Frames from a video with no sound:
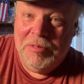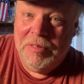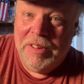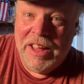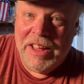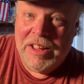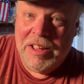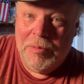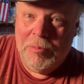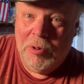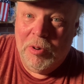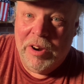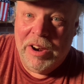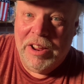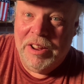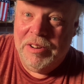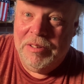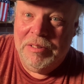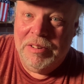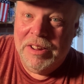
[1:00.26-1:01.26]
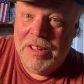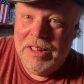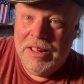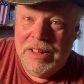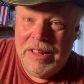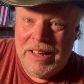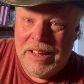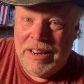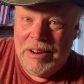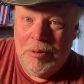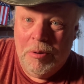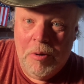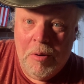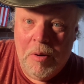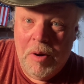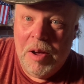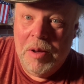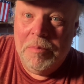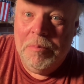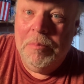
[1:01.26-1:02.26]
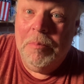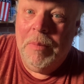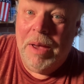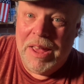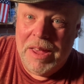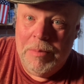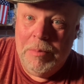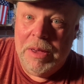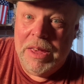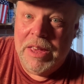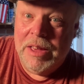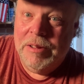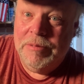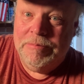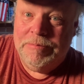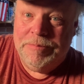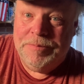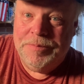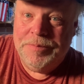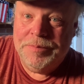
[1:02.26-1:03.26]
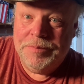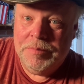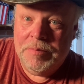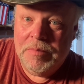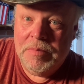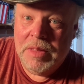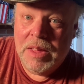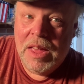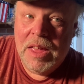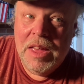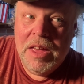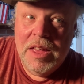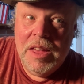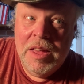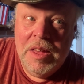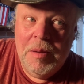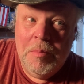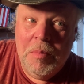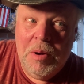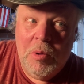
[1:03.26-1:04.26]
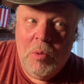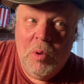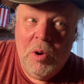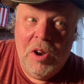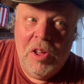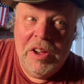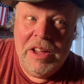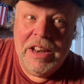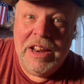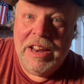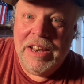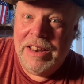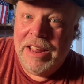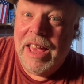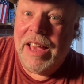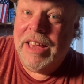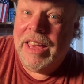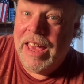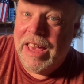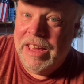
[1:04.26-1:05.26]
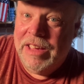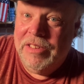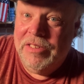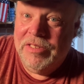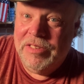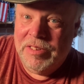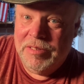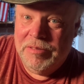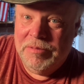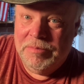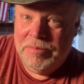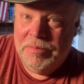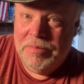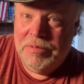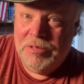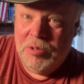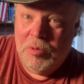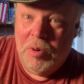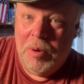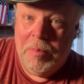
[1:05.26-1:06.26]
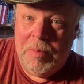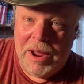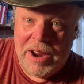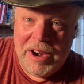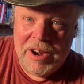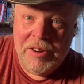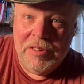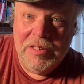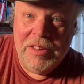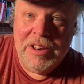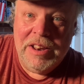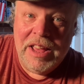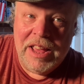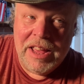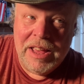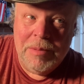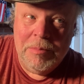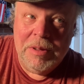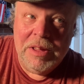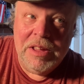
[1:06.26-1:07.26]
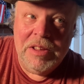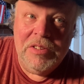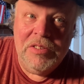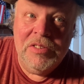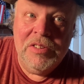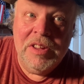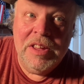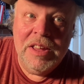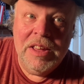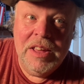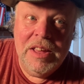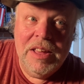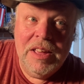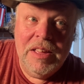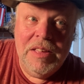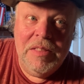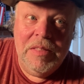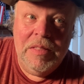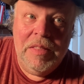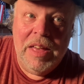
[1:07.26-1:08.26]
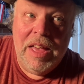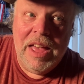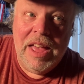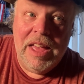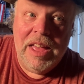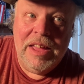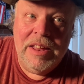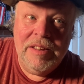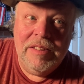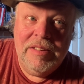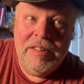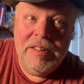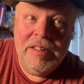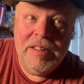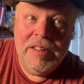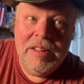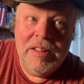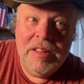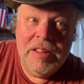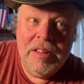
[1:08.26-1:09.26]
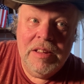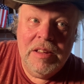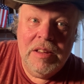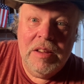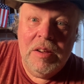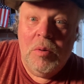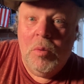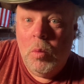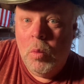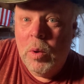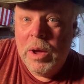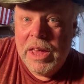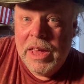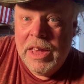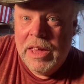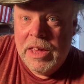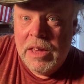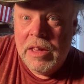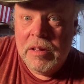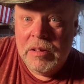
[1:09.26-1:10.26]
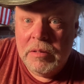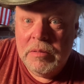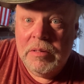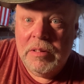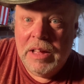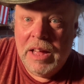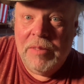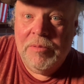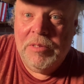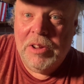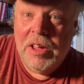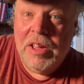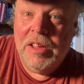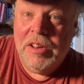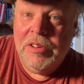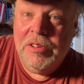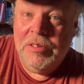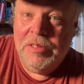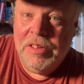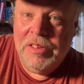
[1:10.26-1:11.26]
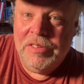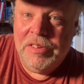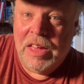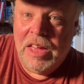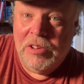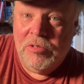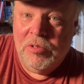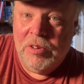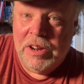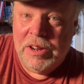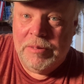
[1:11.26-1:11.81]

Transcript: they come around and grow up, maybe. But we're looking at decades to repair the damage that we have done to this country.